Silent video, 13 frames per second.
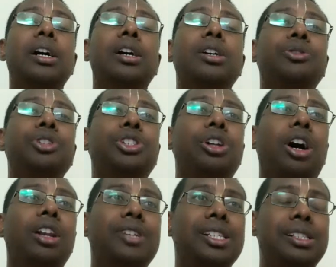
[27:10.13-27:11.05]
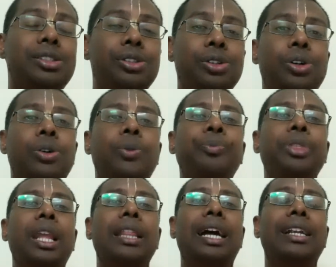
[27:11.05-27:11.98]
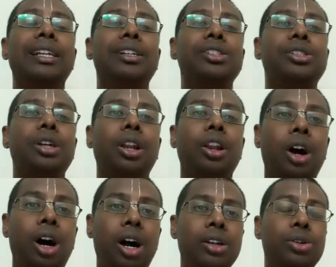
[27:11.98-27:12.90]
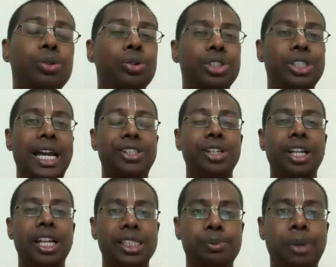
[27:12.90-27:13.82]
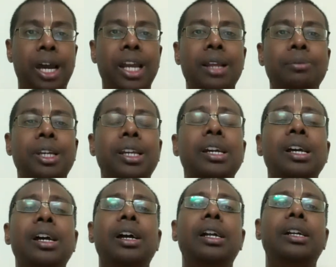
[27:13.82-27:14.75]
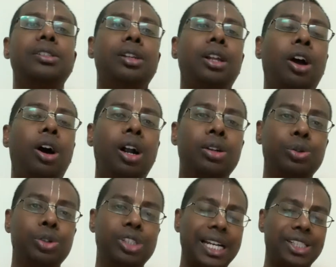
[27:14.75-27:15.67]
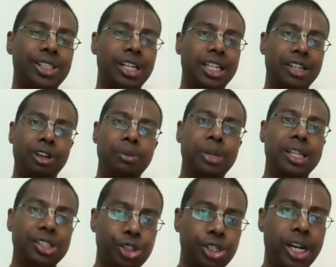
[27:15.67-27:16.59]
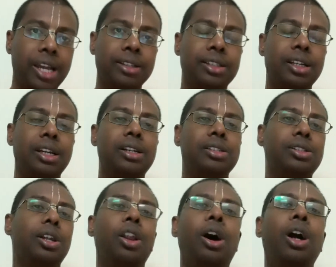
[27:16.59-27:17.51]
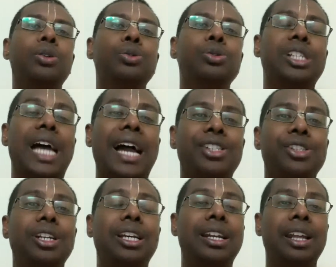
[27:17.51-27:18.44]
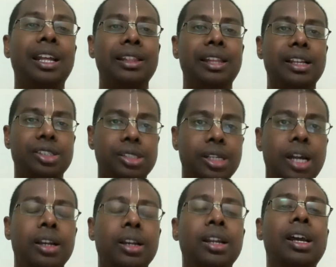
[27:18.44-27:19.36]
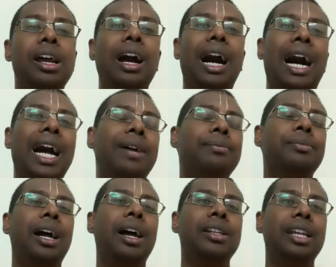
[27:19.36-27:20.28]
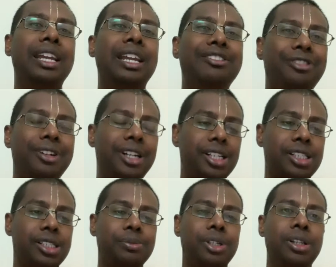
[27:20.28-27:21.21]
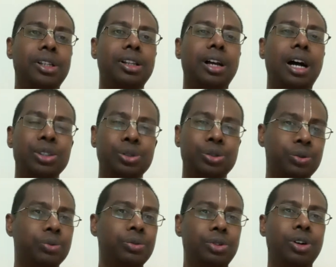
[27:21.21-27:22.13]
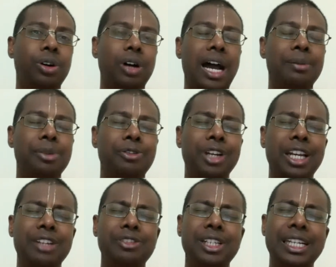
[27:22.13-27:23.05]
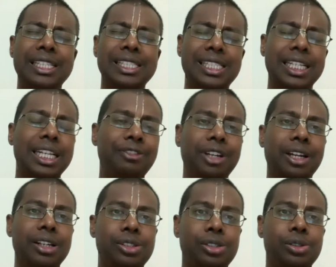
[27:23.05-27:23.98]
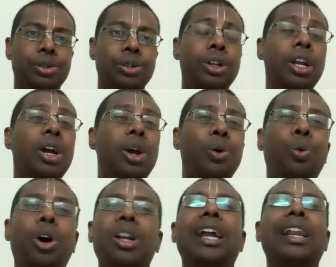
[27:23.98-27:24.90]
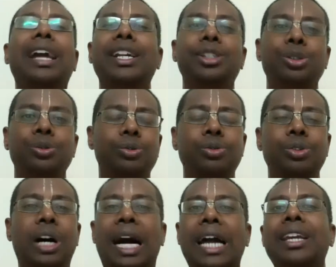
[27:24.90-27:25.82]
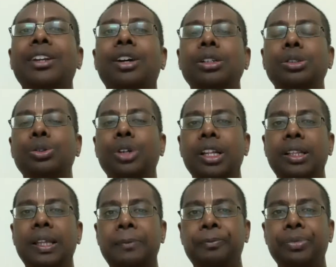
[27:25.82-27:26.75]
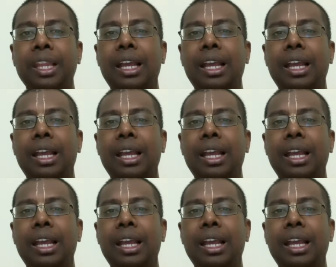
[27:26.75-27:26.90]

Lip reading: So we should always know that it is the Lord who is actually inspiring me. It is the Lord who is actually giving me the strength. It is the Lord who is actually getting things done. I am an infinitesimal anu. No, I am a very, very insignificant soul. What can I do? No, I cannot do anything.